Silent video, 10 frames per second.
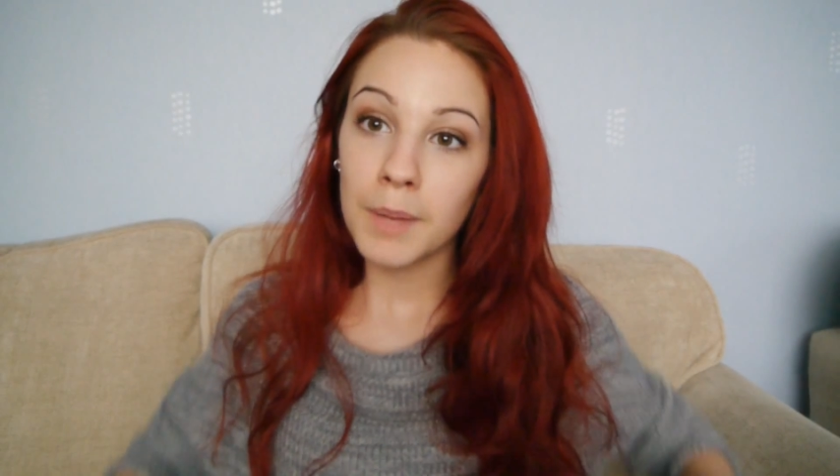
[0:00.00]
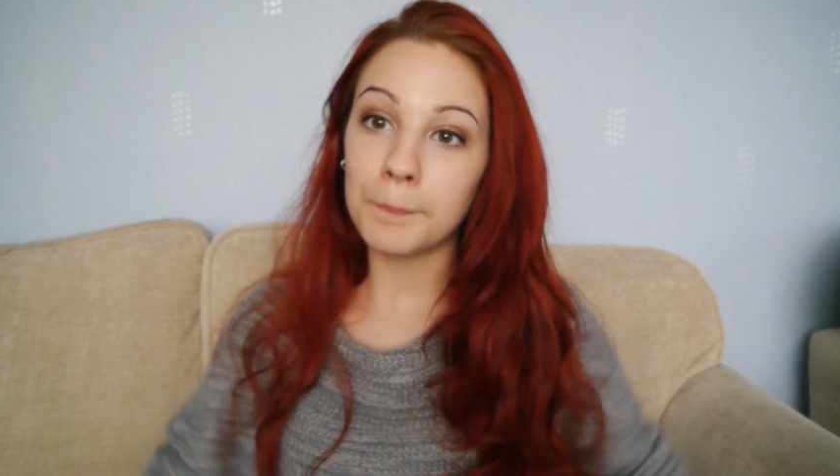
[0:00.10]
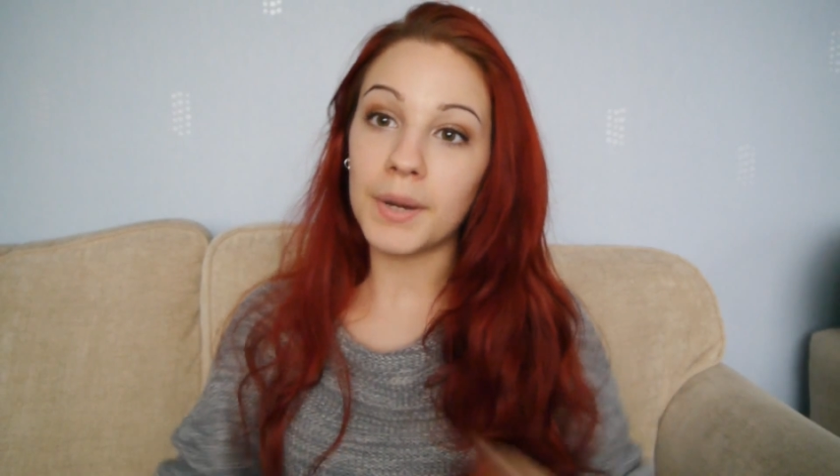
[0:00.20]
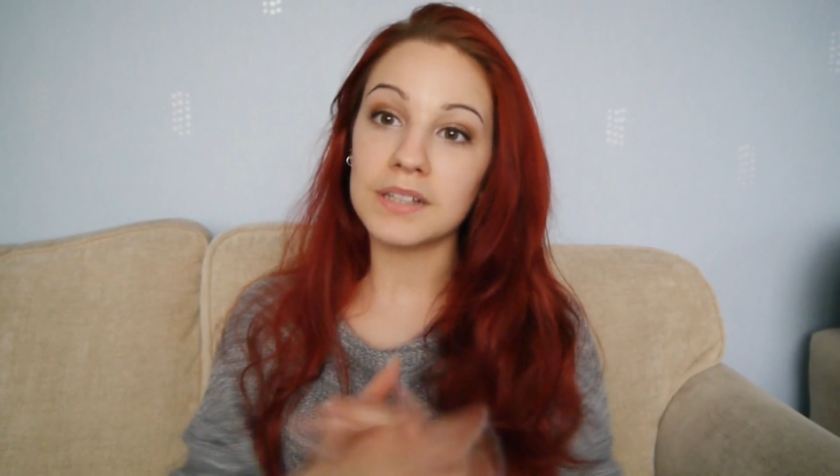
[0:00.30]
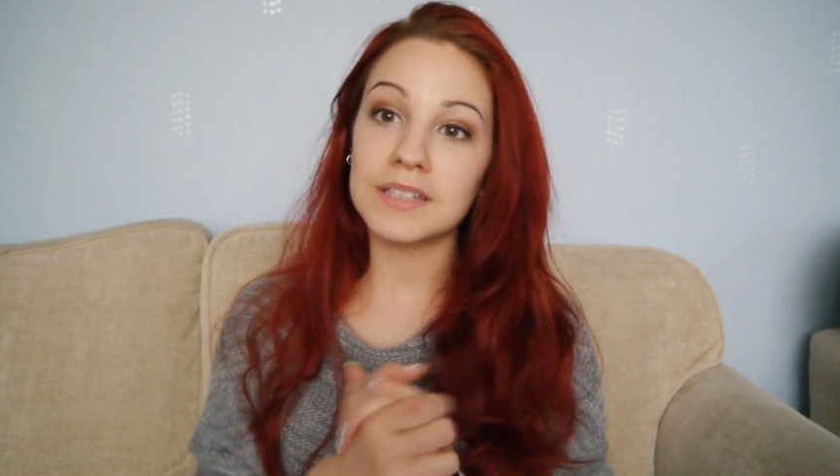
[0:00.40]

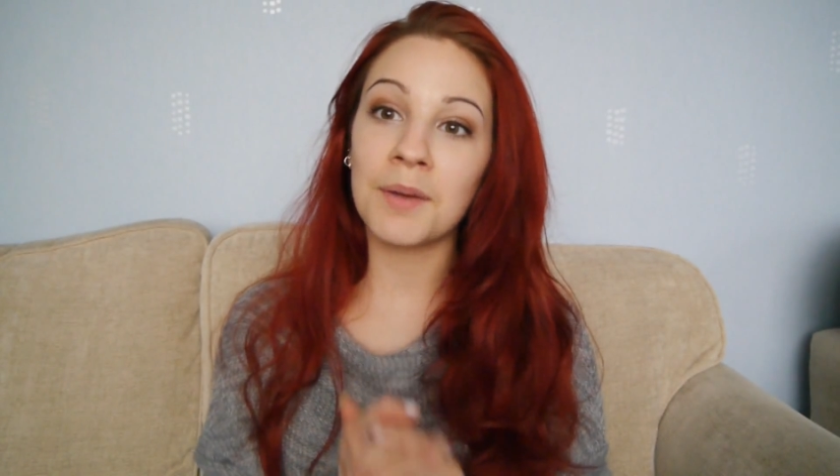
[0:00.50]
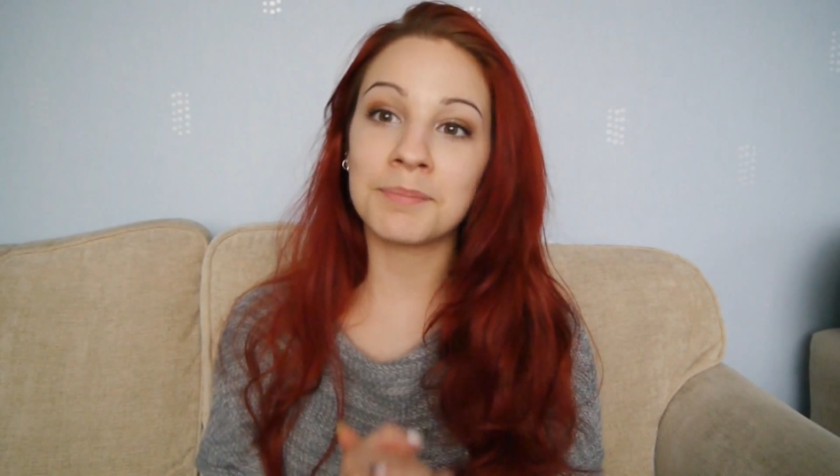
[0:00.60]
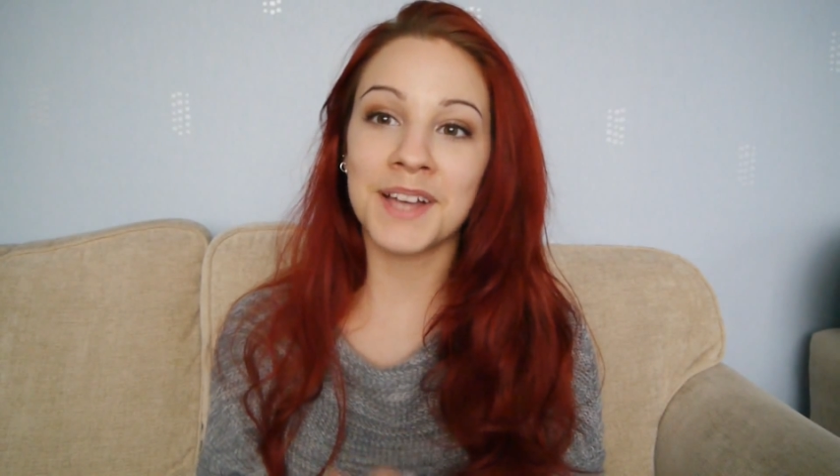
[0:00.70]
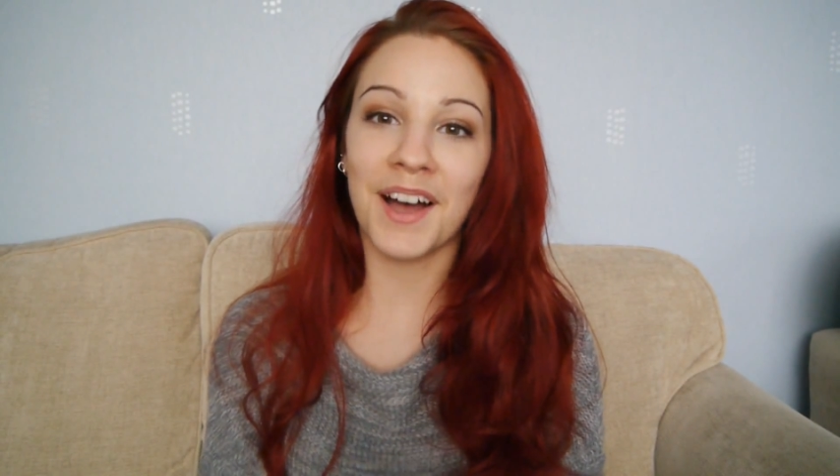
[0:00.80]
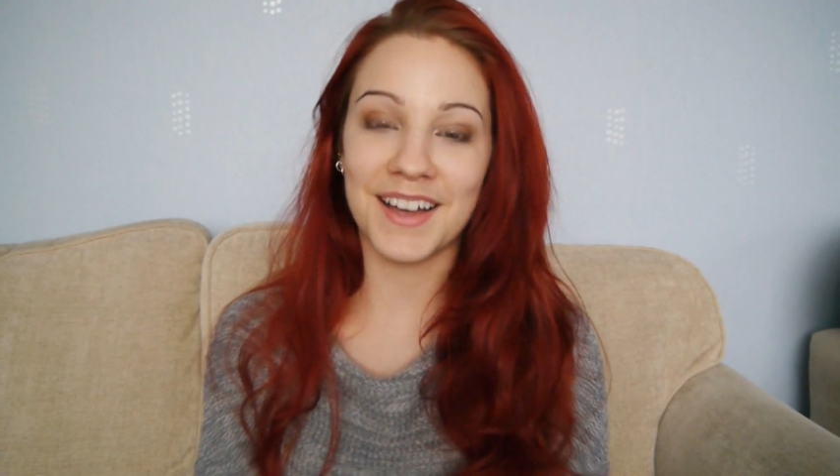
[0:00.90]
But
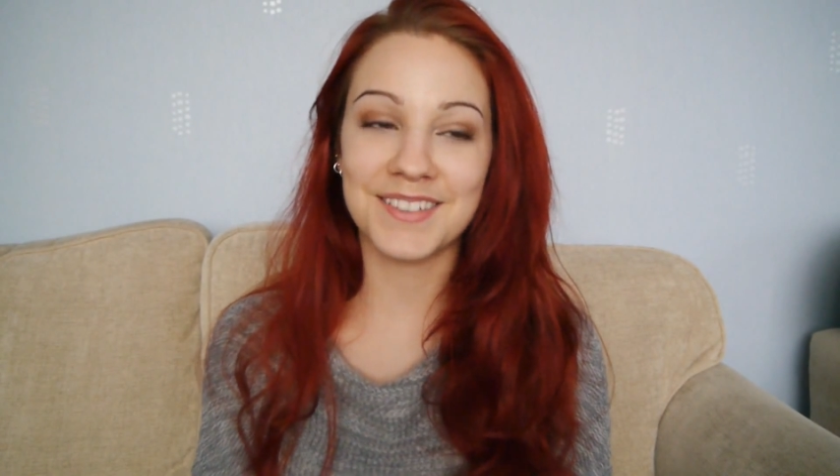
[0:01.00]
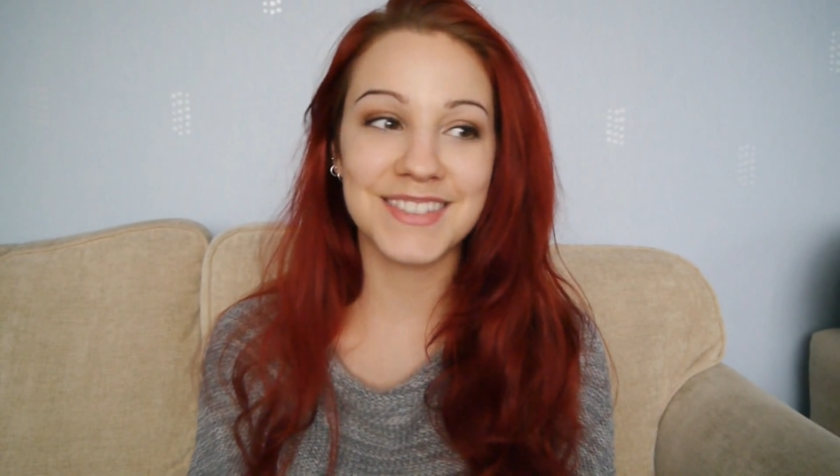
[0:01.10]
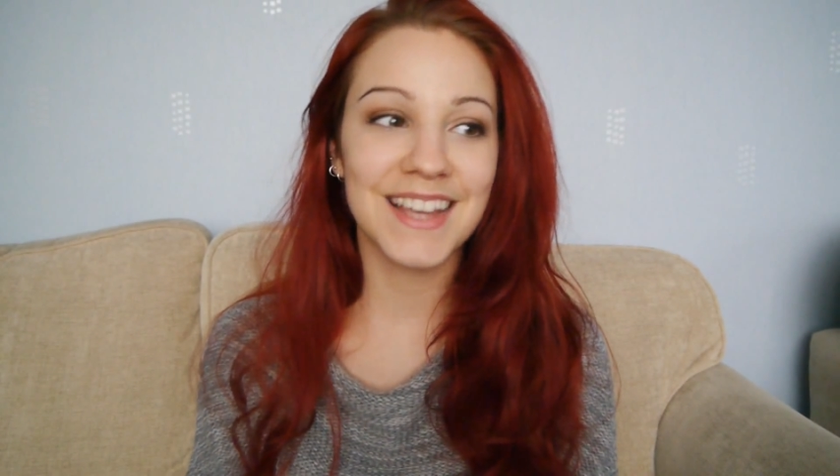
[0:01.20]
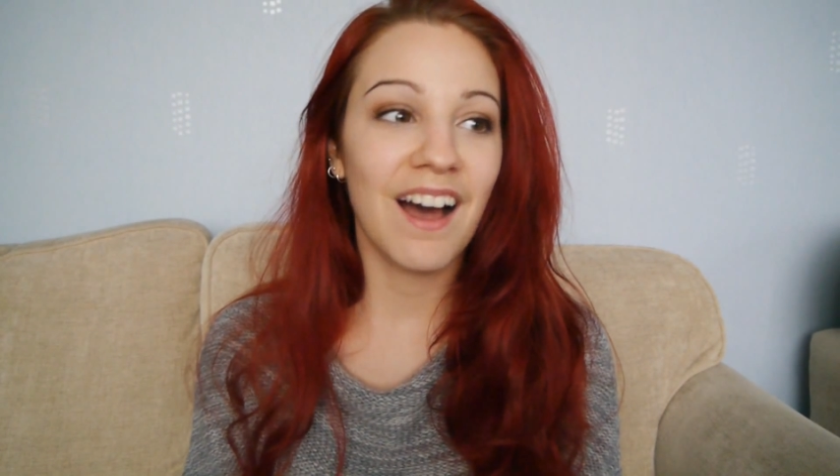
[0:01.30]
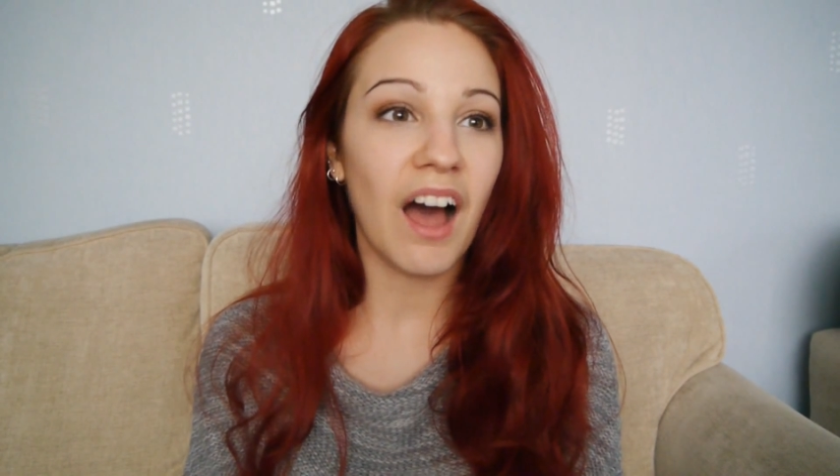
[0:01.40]

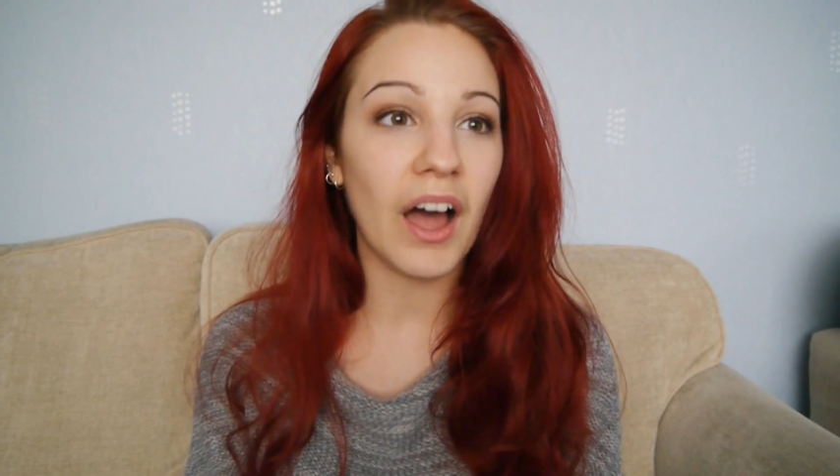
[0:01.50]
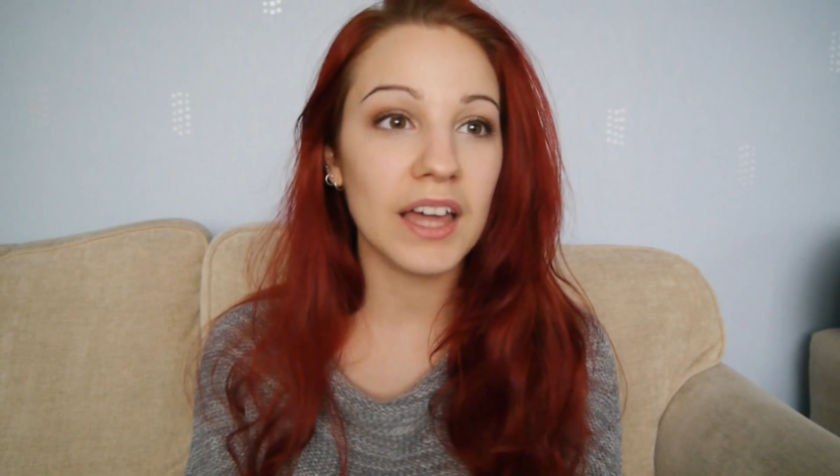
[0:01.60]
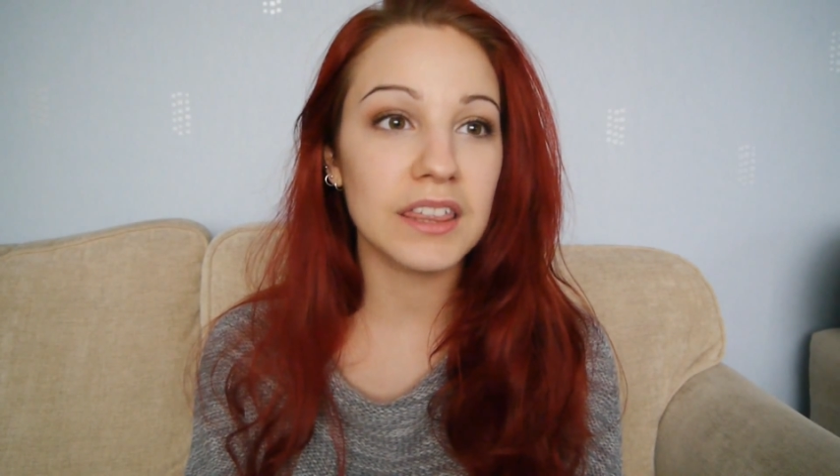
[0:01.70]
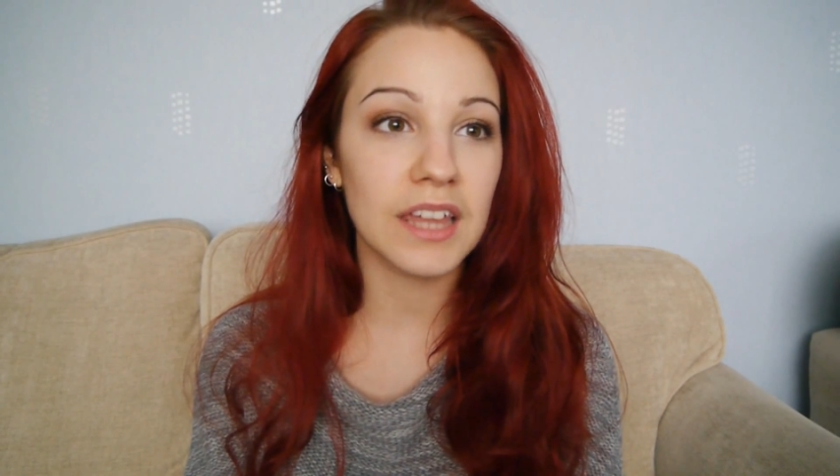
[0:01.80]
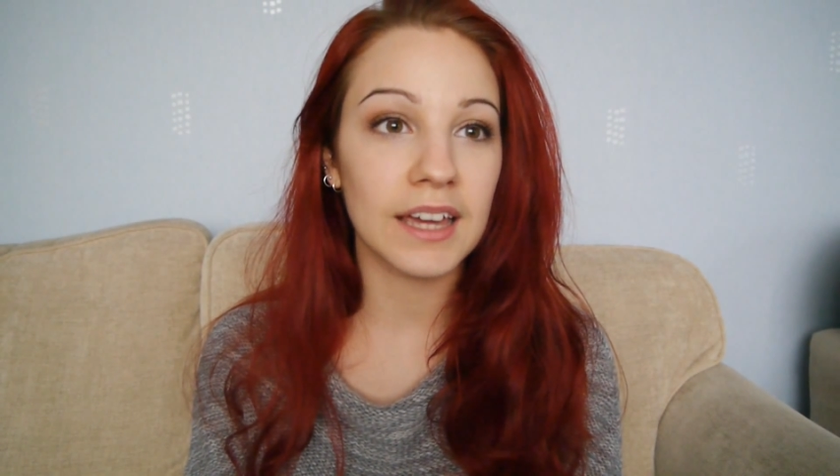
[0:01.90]
sometimes
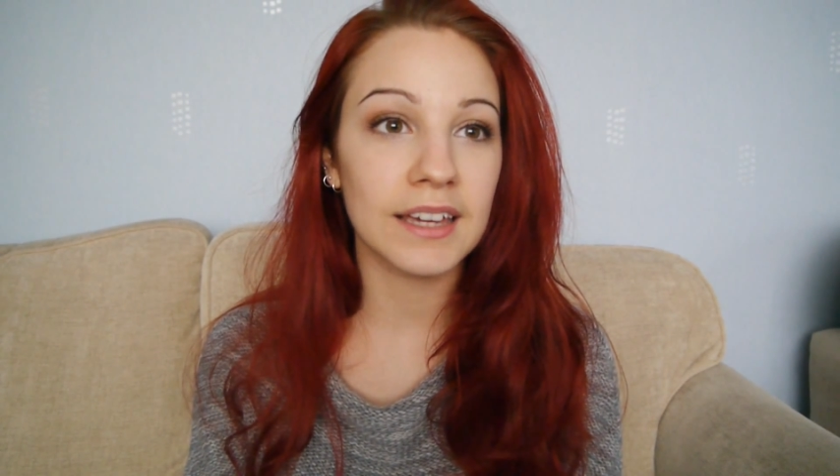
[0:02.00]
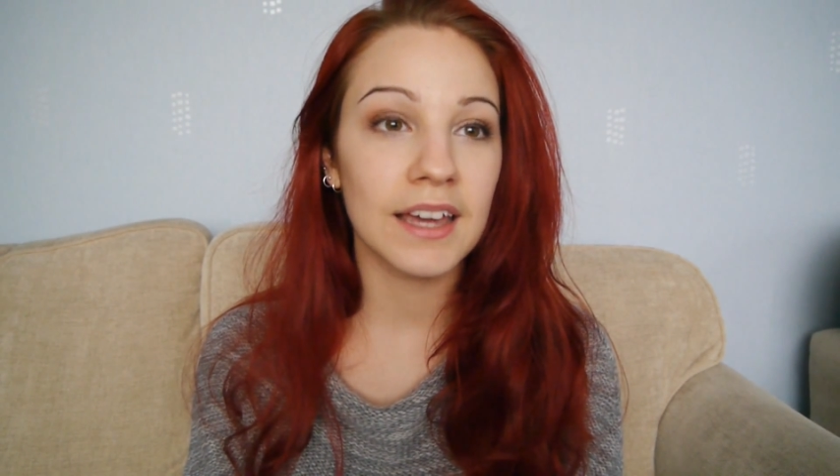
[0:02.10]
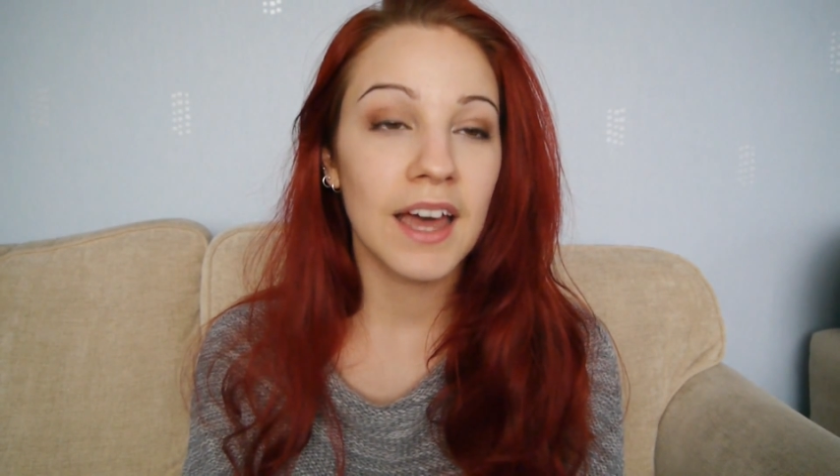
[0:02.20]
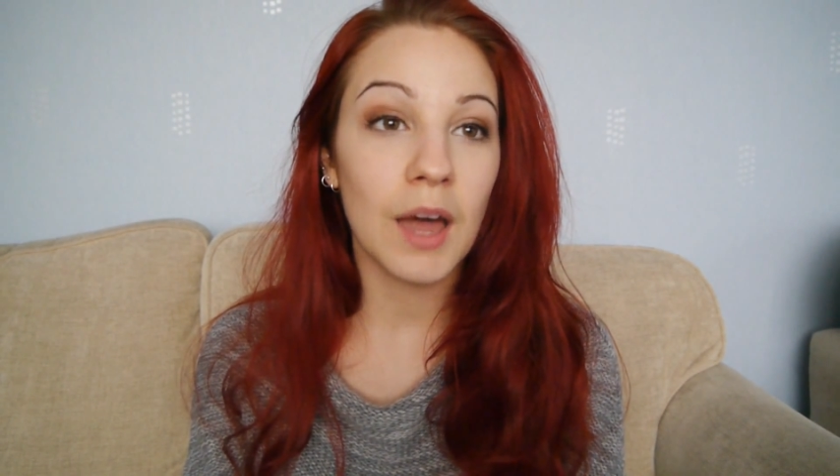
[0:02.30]
I think